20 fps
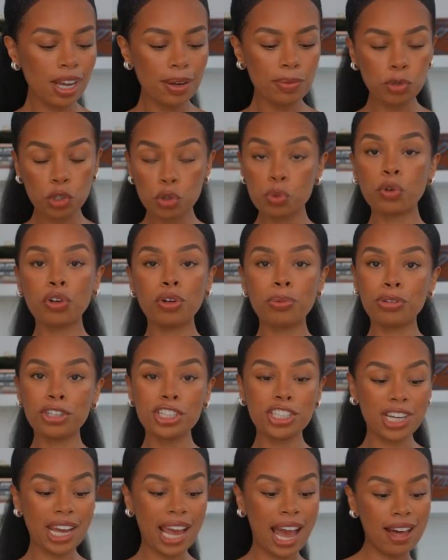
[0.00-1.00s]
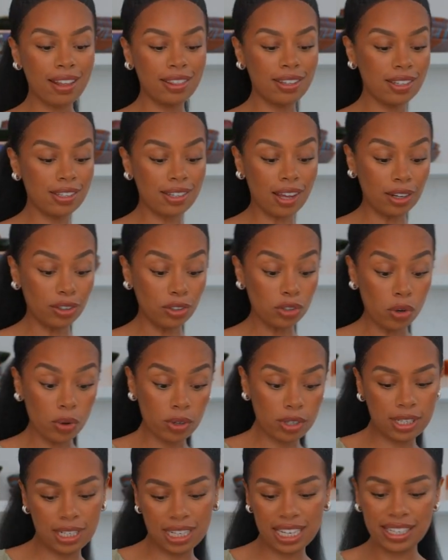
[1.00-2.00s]
I just want to appreciate how these are
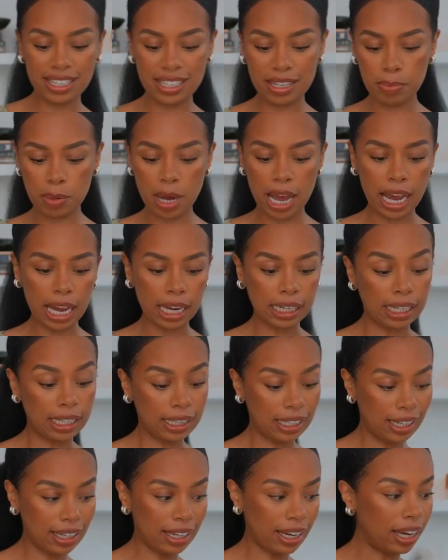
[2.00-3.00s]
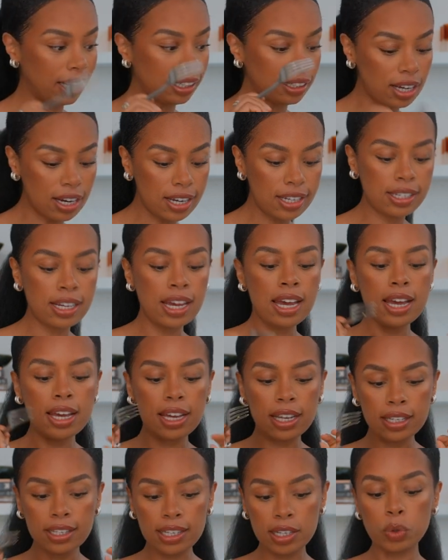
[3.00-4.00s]
not sticking to the pan and they're getting nice
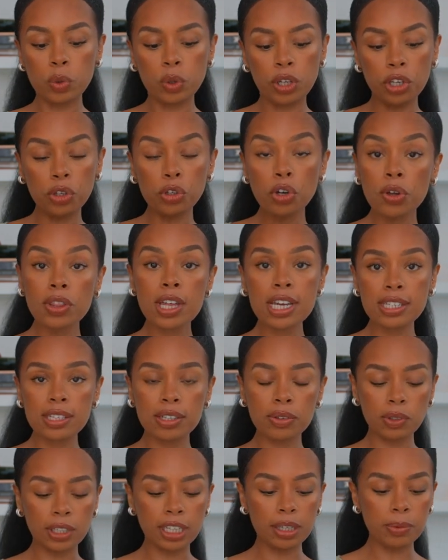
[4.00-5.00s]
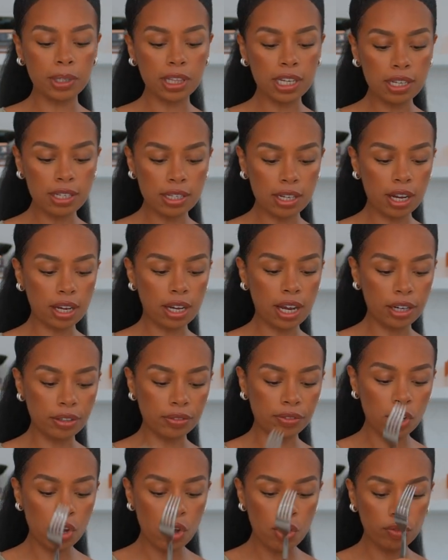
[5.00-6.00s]
and silky. You know they're silky when they start kind
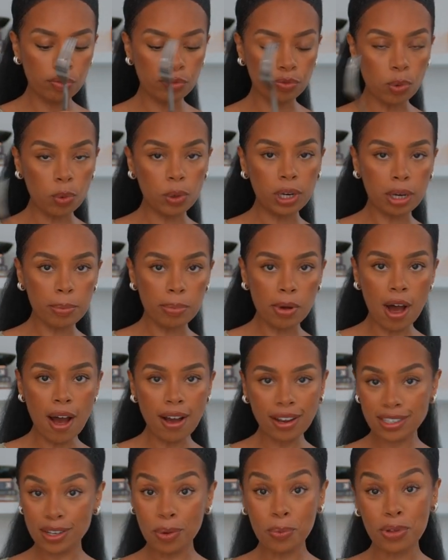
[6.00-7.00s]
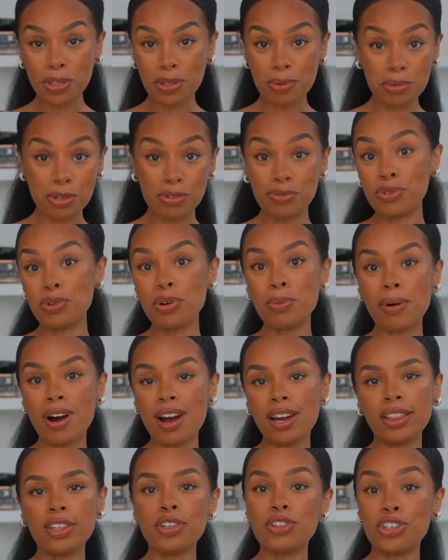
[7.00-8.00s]
of falling apart, because I want them to fall
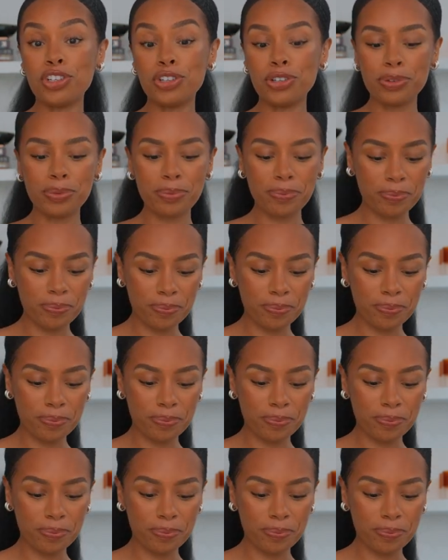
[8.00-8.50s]
apart in the stew.